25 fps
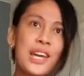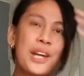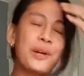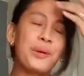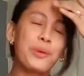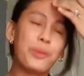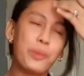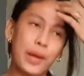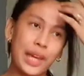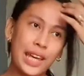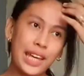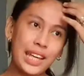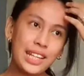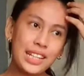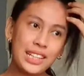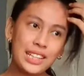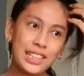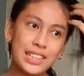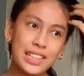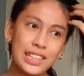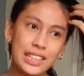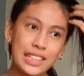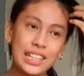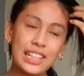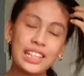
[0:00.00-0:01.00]
weight,
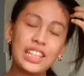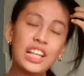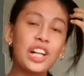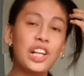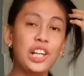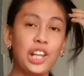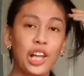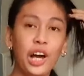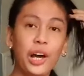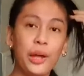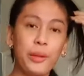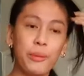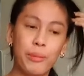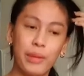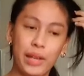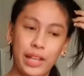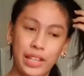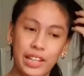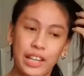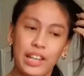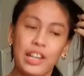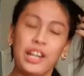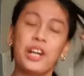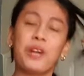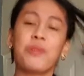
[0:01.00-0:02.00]
not a lot,
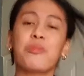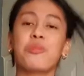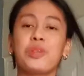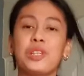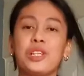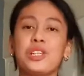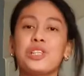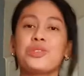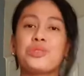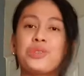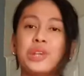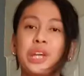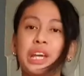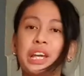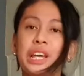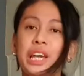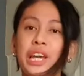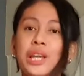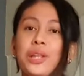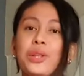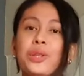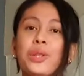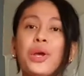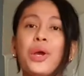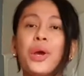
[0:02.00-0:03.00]
but I'm pretty sure I
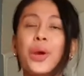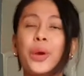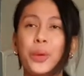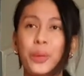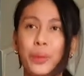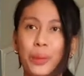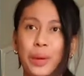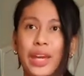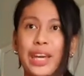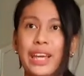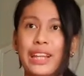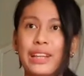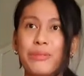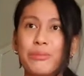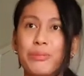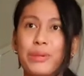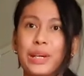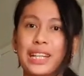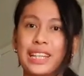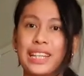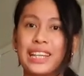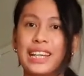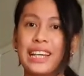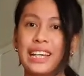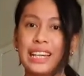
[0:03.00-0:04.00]
gained weight,
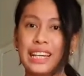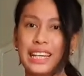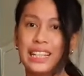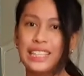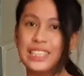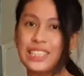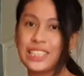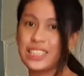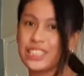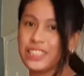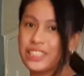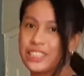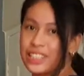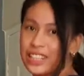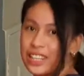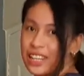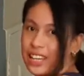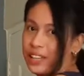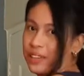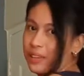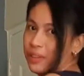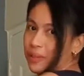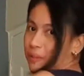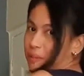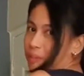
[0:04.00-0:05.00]
but he still
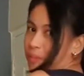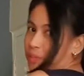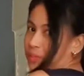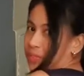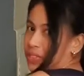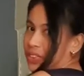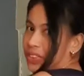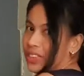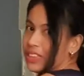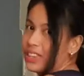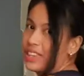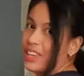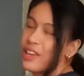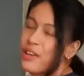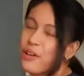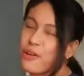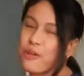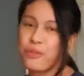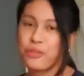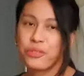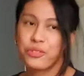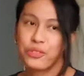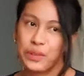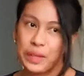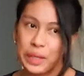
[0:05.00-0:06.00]
can
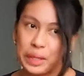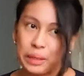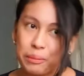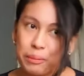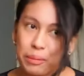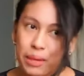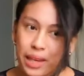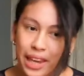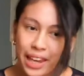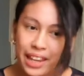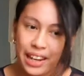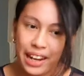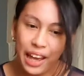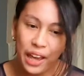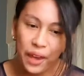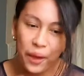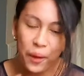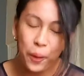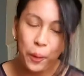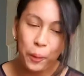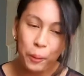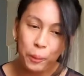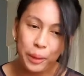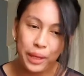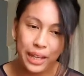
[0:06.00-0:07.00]
with me, and I
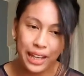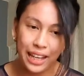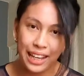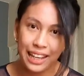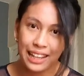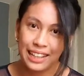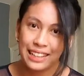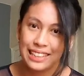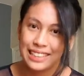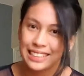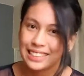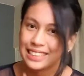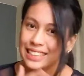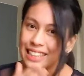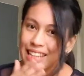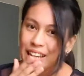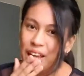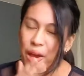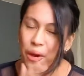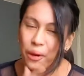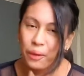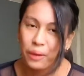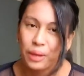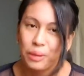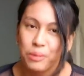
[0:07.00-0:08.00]
hope he can.
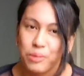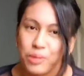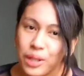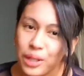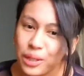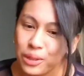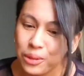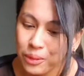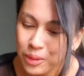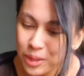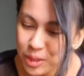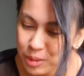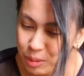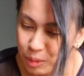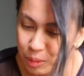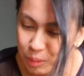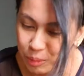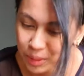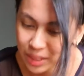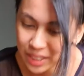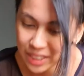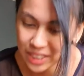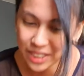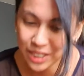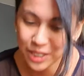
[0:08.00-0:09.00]
I'm trying to whisper
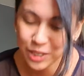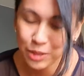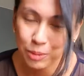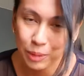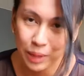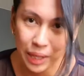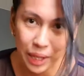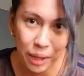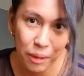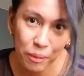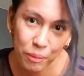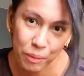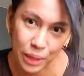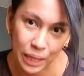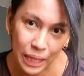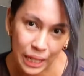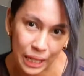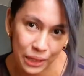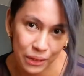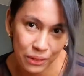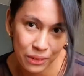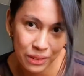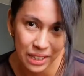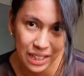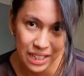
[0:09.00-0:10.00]
because he's playing
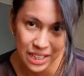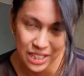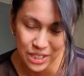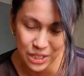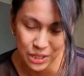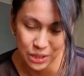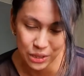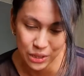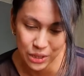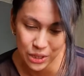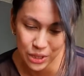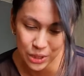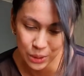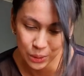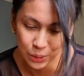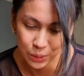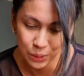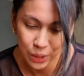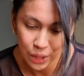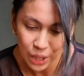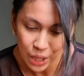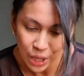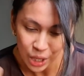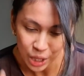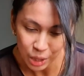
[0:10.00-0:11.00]
piano next door, so
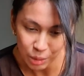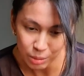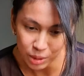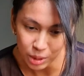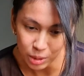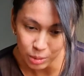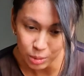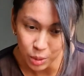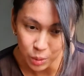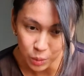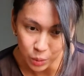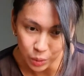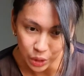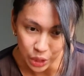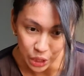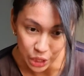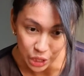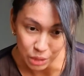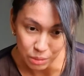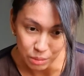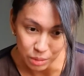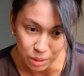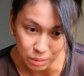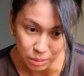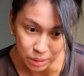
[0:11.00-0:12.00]
he probably won't
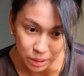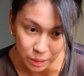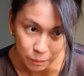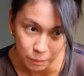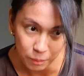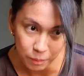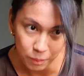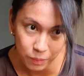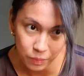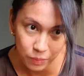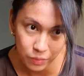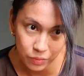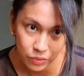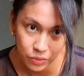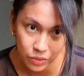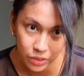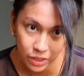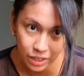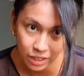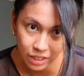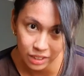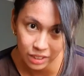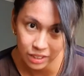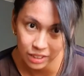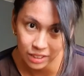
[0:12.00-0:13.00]
hear me,
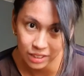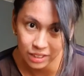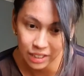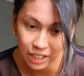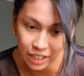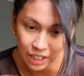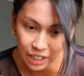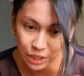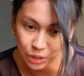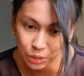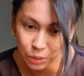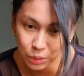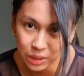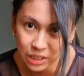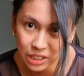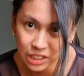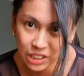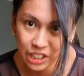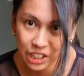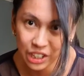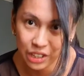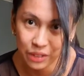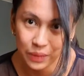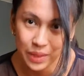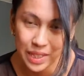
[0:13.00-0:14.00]
but I don't want to
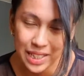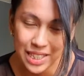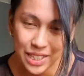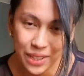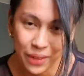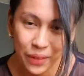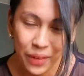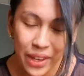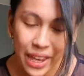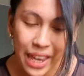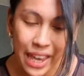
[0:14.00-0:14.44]
take a risk. So